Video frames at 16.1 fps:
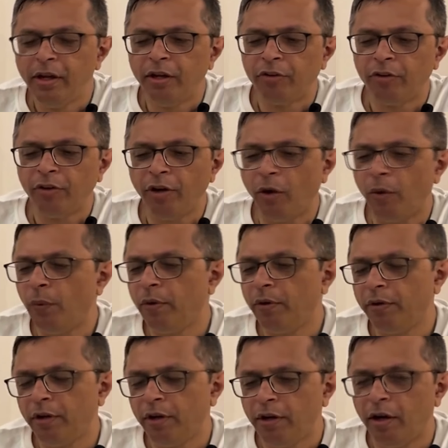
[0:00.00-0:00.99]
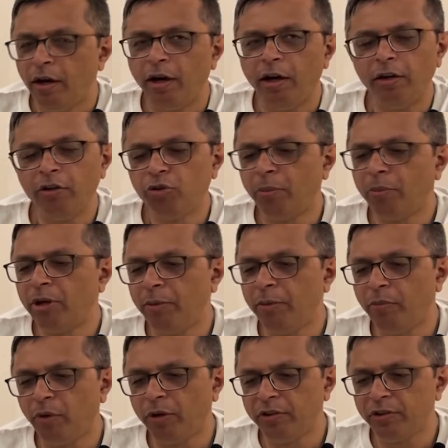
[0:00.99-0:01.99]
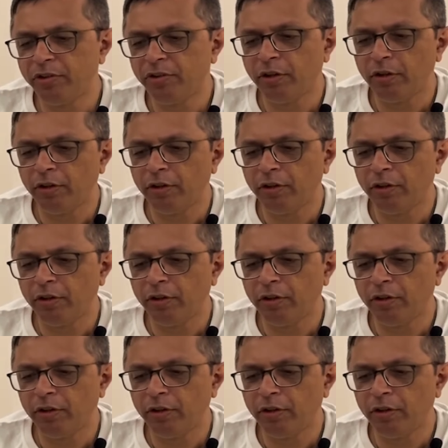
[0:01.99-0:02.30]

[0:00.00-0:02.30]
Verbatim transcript: So now, Shubham, tell me, what is this